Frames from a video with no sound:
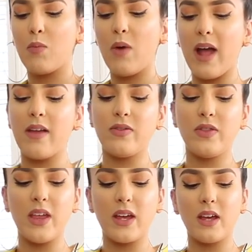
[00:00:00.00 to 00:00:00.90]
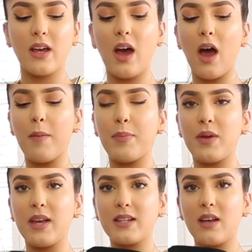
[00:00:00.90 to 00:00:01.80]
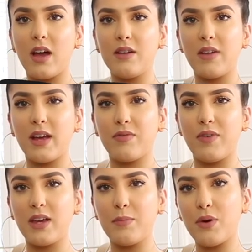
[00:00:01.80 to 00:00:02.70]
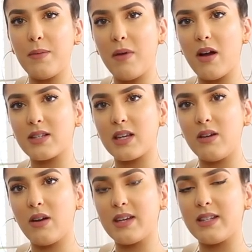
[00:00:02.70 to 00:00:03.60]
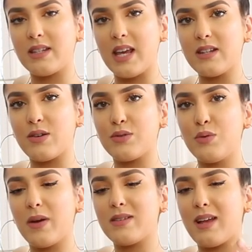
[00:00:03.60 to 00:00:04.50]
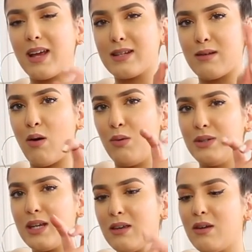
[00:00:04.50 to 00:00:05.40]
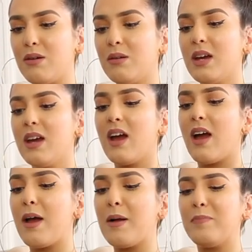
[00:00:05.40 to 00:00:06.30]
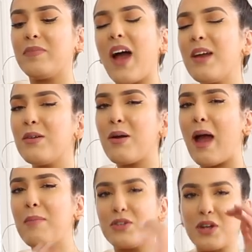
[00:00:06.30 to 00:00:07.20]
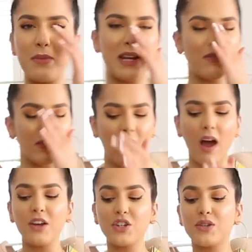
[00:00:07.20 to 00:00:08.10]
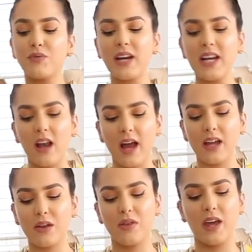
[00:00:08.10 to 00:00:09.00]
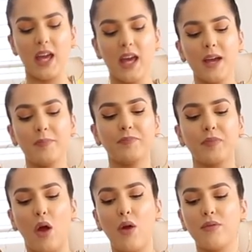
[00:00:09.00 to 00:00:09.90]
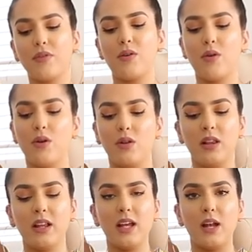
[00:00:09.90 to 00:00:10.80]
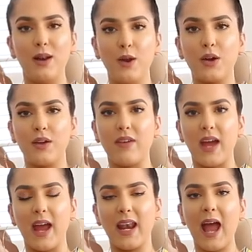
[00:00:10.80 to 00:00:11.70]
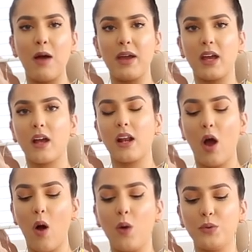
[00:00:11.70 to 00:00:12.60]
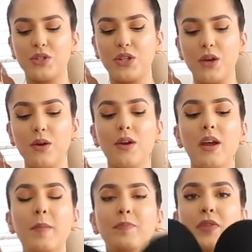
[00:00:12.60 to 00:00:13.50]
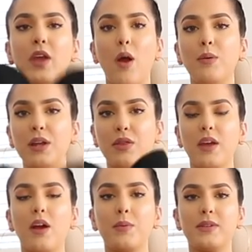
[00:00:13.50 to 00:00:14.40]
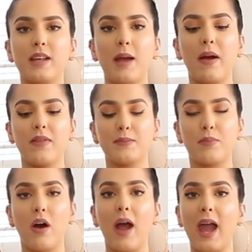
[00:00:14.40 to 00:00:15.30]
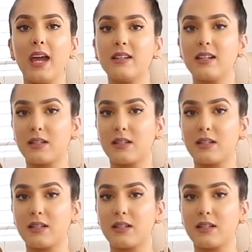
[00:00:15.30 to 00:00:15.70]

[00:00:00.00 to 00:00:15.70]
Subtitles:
where the cup is kind of like fingerprint mask. Can you guys see? So it's almost like it's holding you. I don't know how much I believe in that. I just really like the overall look of it and how it holds you. The only thing I would say about this bra, A, it's